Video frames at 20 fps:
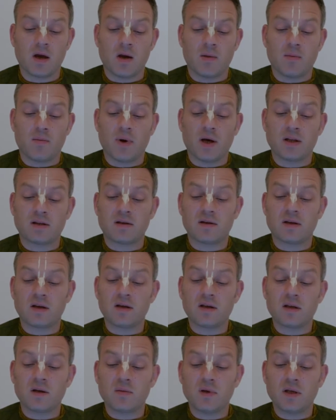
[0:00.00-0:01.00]
But the
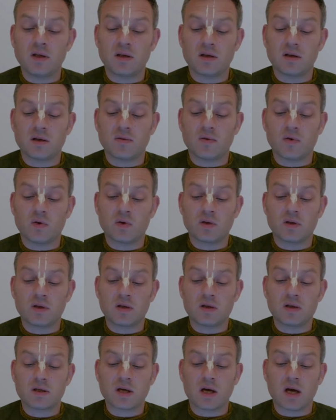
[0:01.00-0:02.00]
intermediate
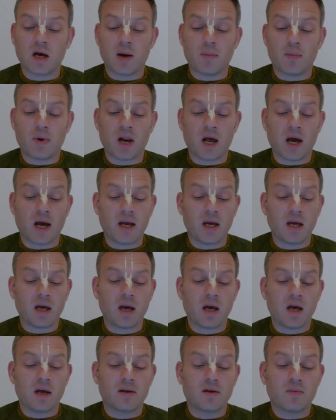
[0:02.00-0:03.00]
devotees apply
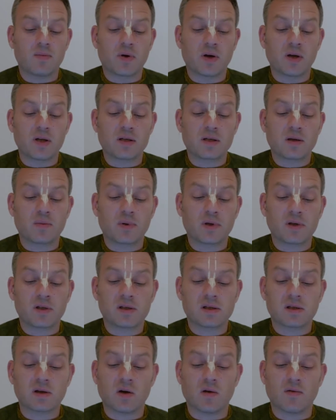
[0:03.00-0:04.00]
the
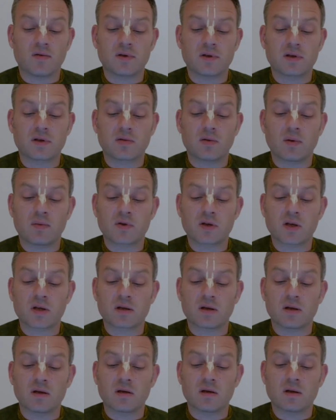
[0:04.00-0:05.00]
principles of the scriptures
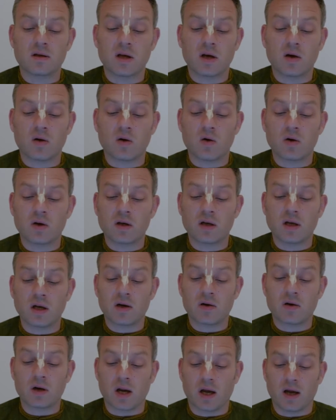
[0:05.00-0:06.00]
in their
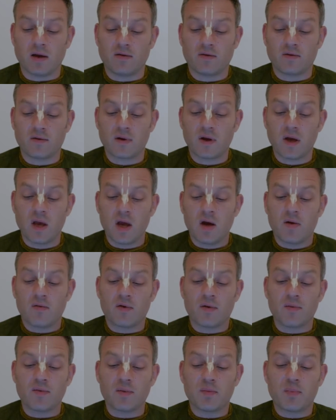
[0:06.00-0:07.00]
ordinary life.
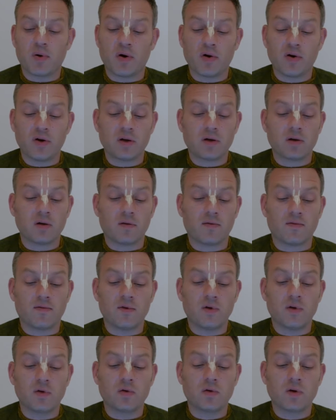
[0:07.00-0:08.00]
From the point of
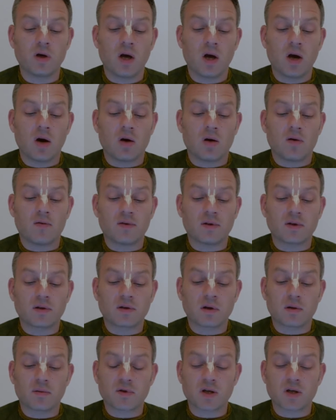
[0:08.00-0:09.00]
view of the
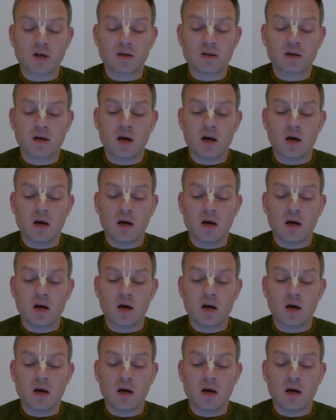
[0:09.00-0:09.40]
scriptures,